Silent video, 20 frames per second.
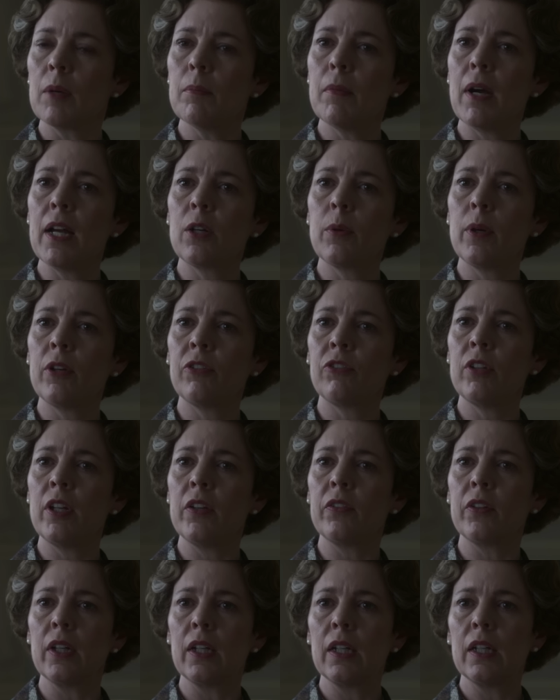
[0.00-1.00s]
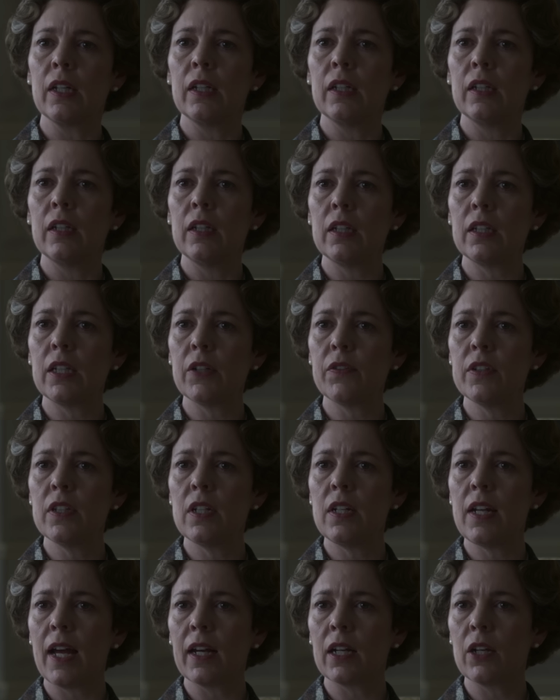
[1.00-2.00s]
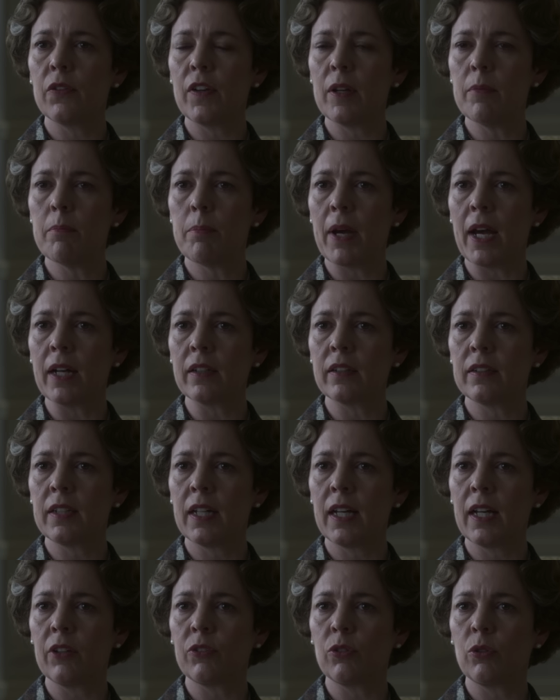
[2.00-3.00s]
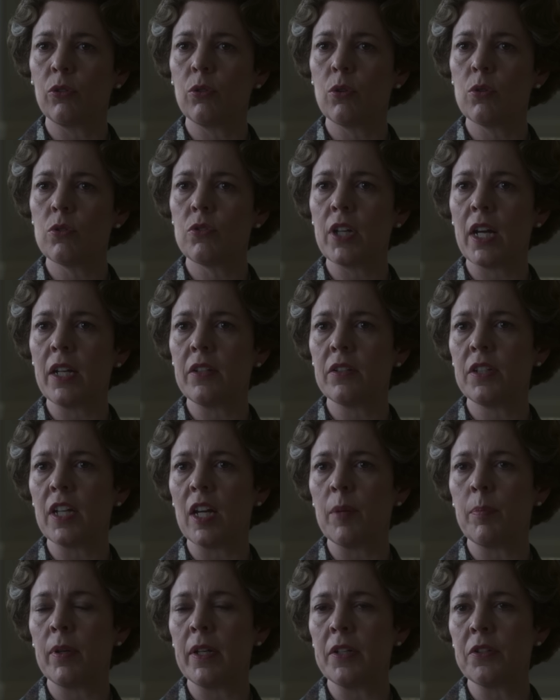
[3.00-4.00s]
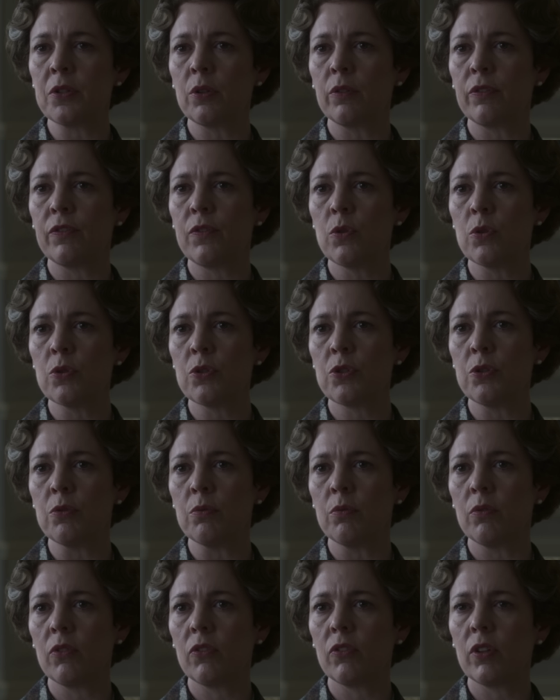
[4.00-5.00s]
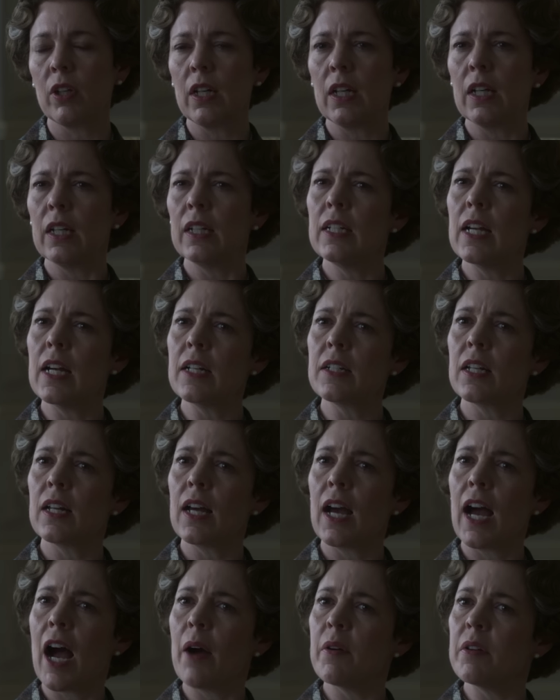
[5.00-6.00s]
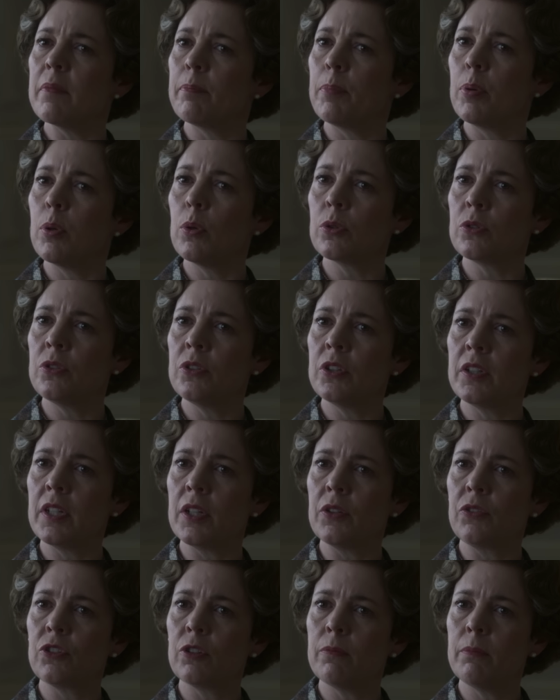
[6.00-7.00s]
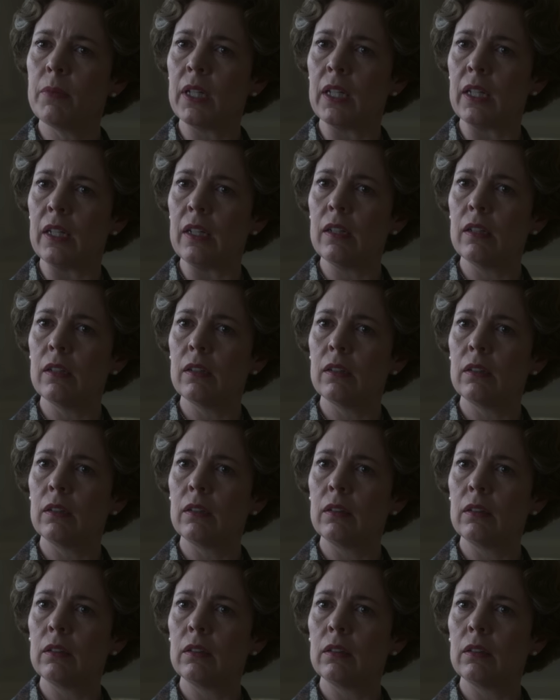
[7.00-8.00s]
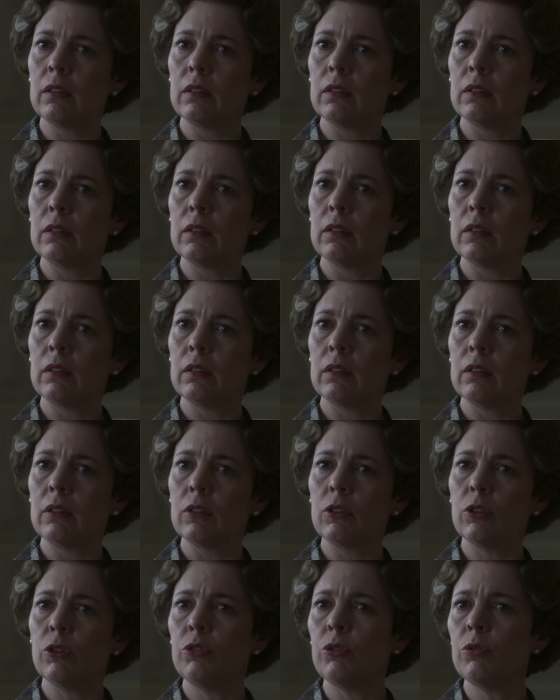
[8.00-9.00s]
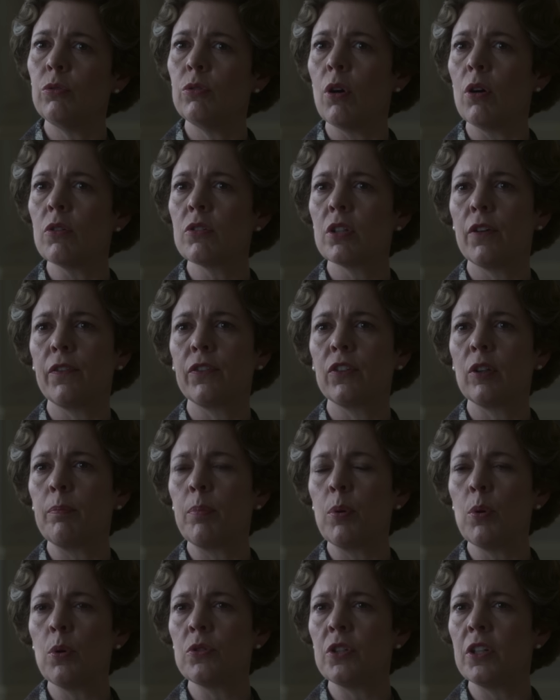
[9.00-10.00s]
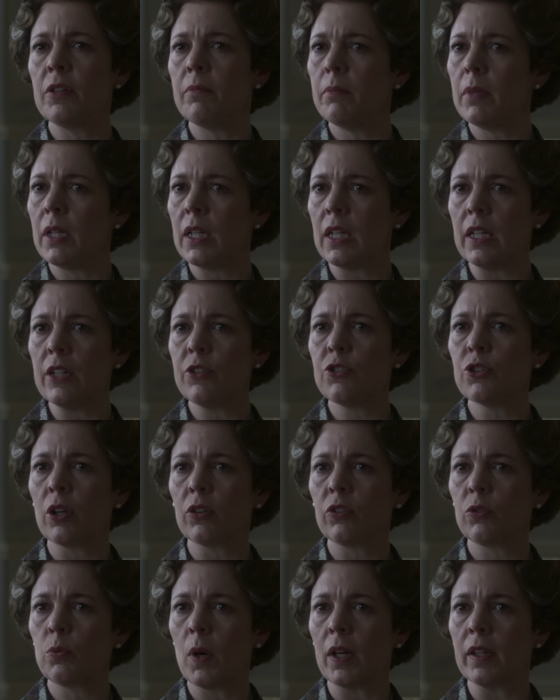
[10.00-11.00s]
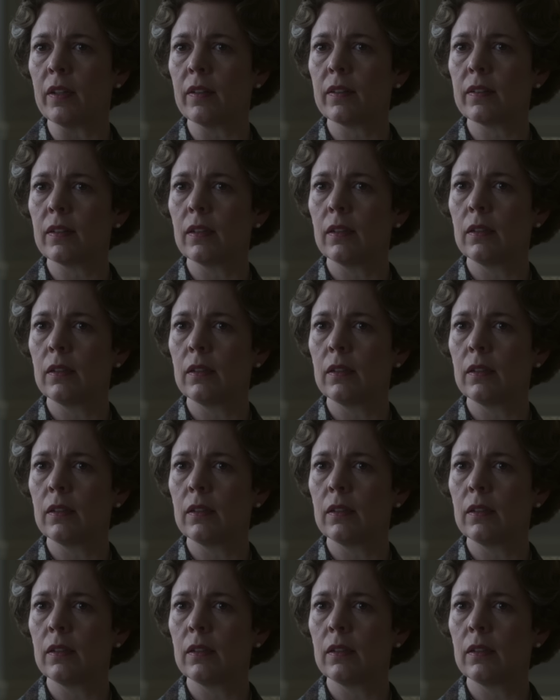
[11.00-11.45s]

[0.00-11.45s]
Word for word: My question is, given the lack of impact it has on your day-to-day political fortunes, yet how important it is to me, could you not have supported me just once?